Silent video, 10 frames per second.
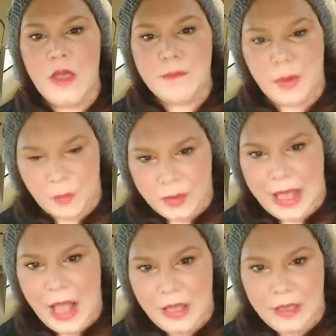but
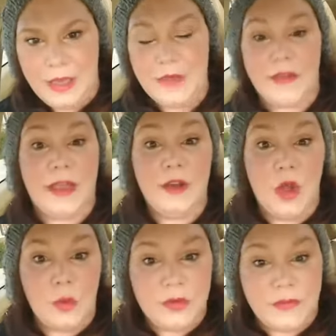if
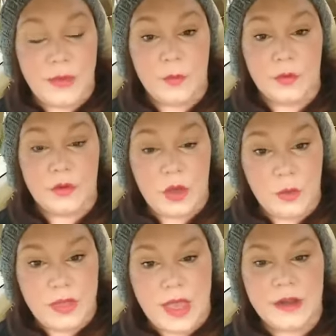I were to know
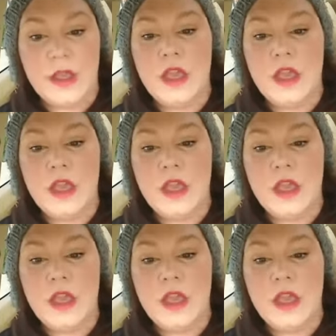that,